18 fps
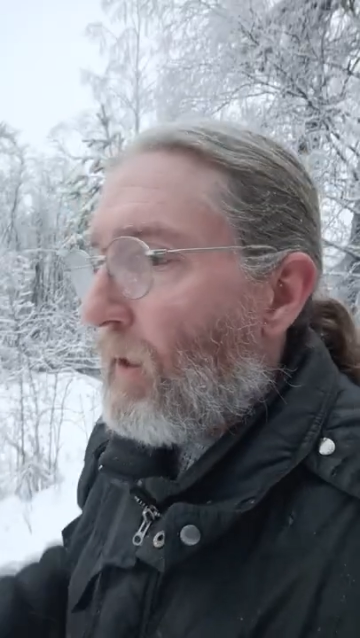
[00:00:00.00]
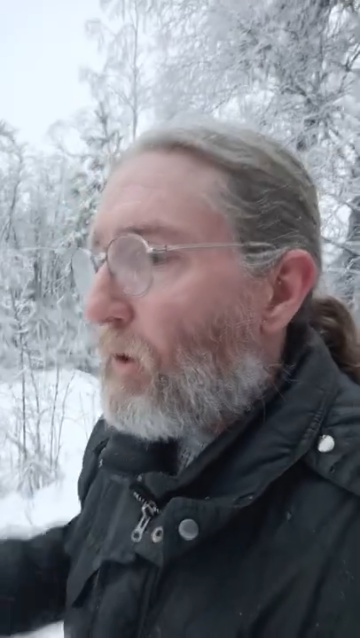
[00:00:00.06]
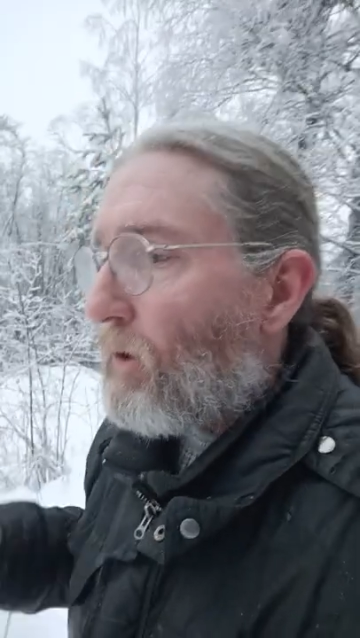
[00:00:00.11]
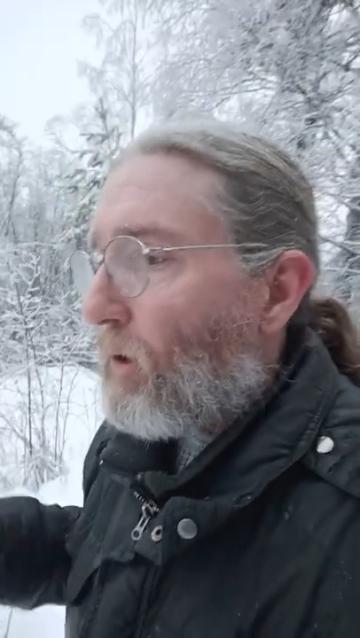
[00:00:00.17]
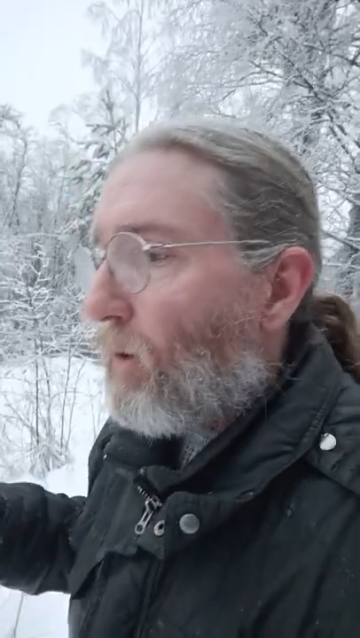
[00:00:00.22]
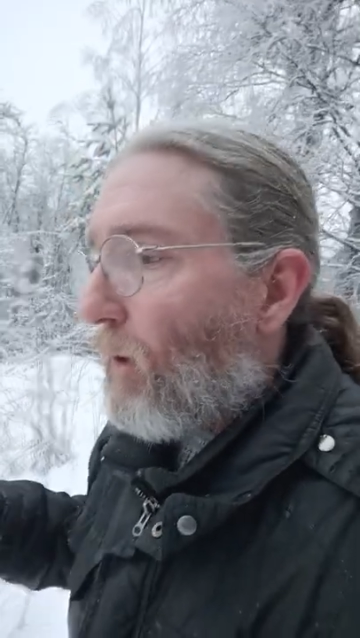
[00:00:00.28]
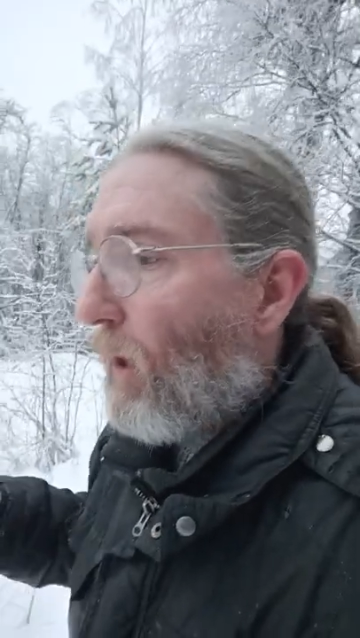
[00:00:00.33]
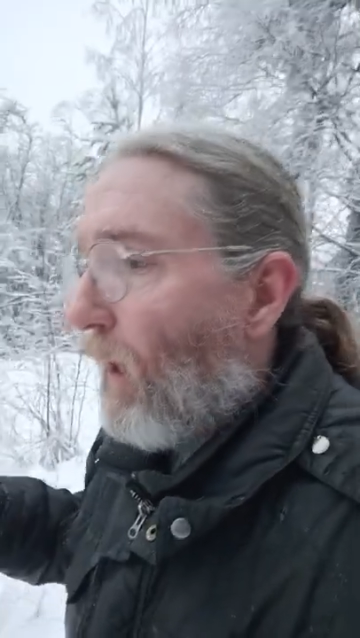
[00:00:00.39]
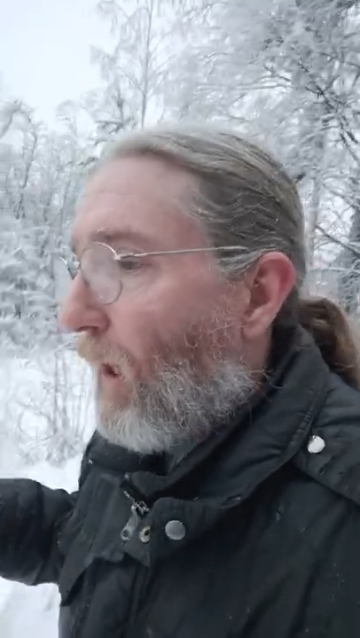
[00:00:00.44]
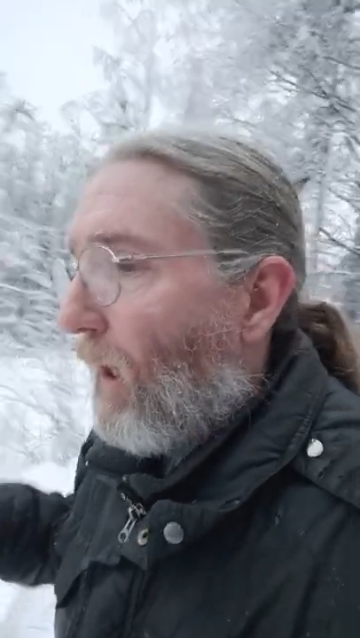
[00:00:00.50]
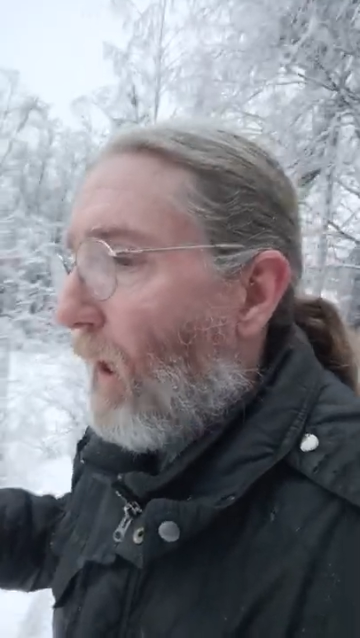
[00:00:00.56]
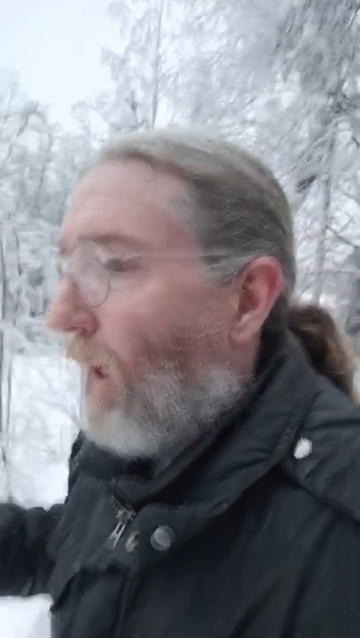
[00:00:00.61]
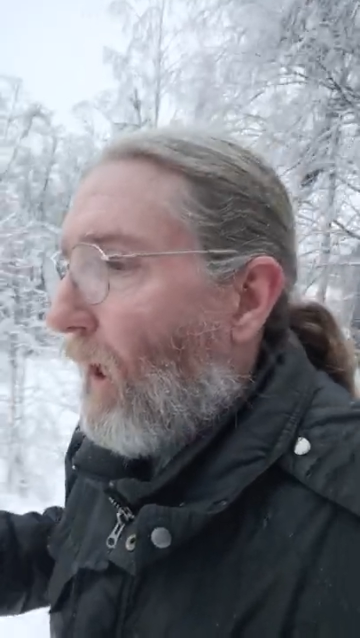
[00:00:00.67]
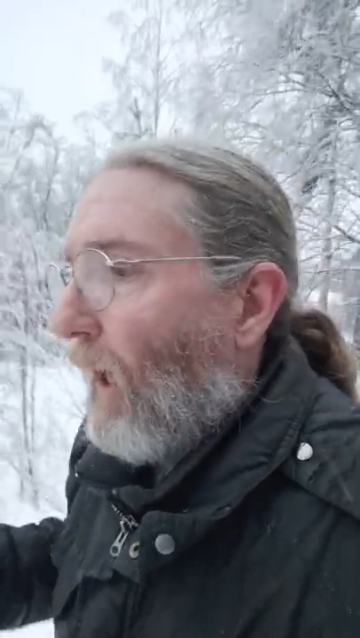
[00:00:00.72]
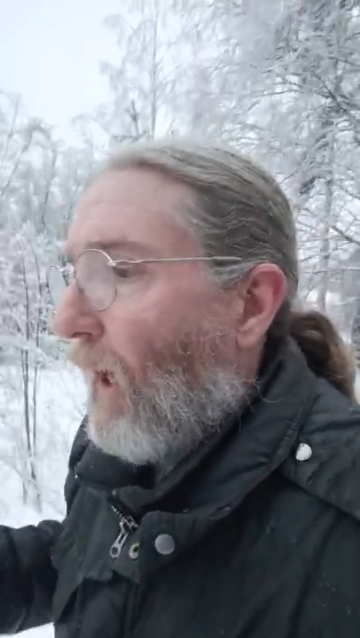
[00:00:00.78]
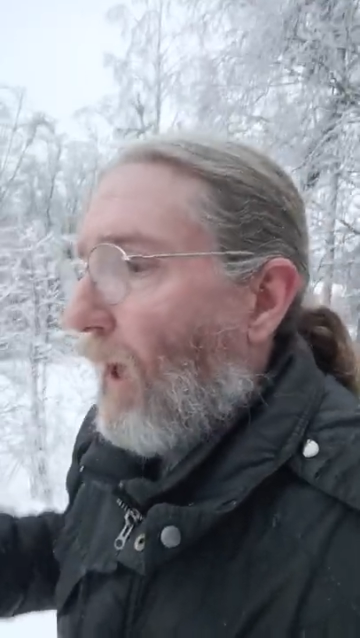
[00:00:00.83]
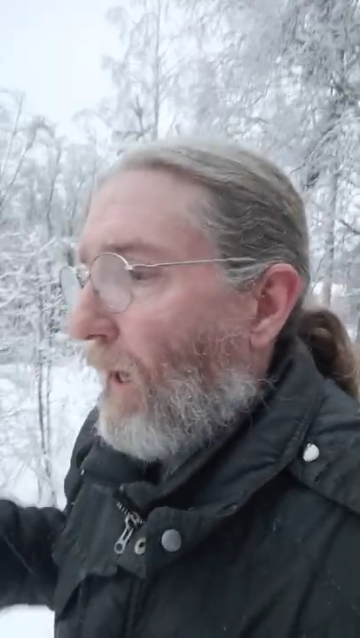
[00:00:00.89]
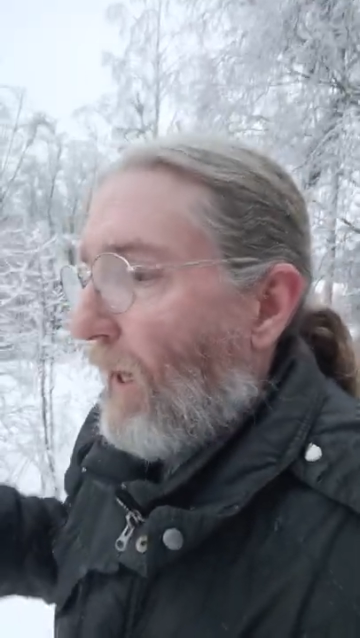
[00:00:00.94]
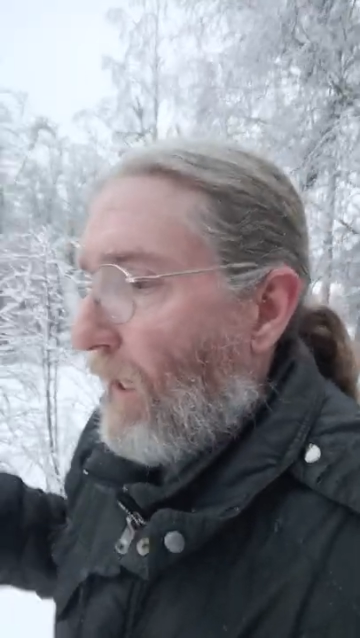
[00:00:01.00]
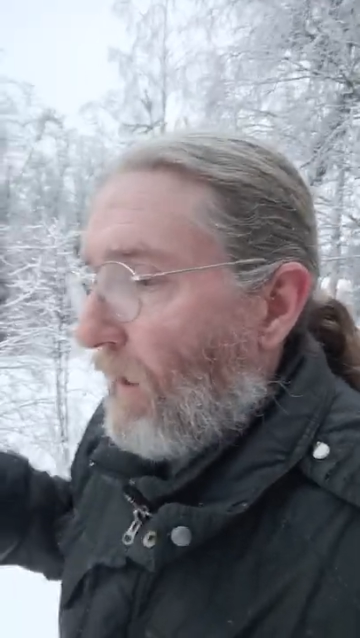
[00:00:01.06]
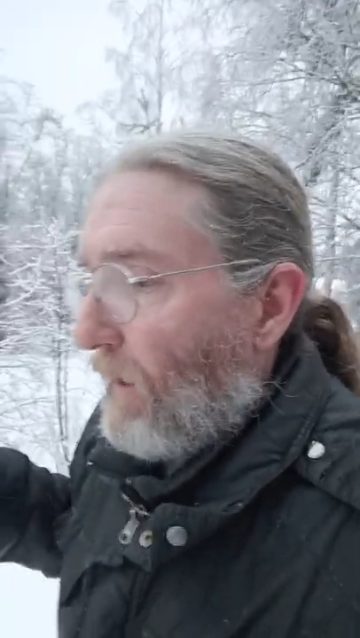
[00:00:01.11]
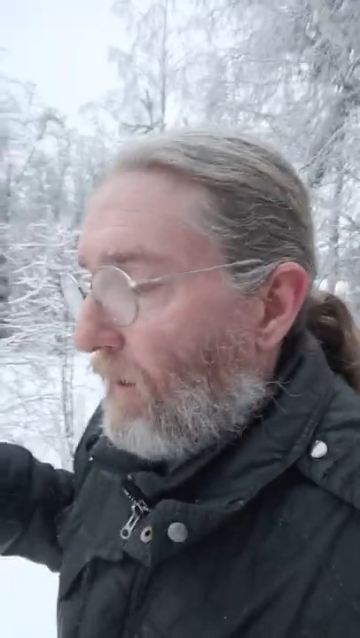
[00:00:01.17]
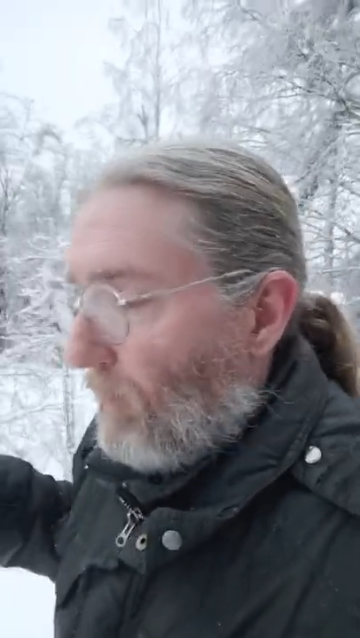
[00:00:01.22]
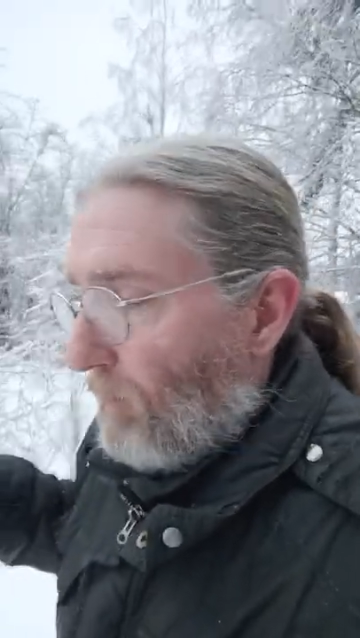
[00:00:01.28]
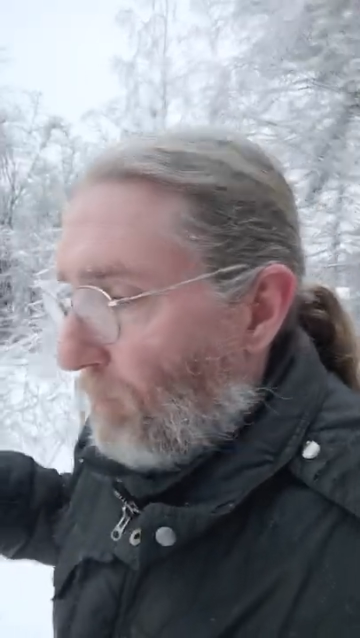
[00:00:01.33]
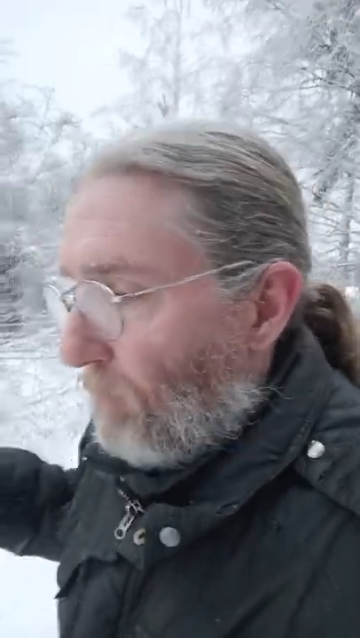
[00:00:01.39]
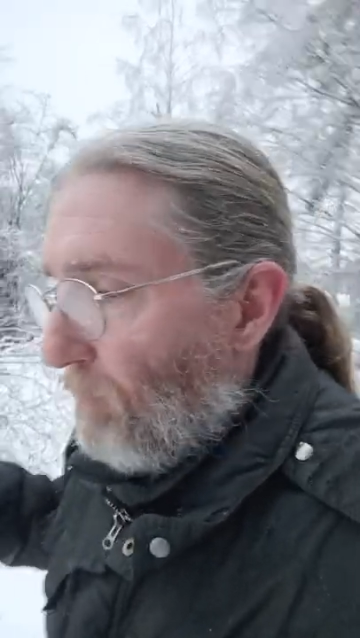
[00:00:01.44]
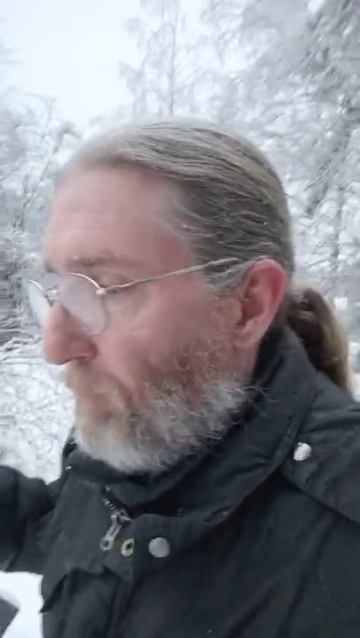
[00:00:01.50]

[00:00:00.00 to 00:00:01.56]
So a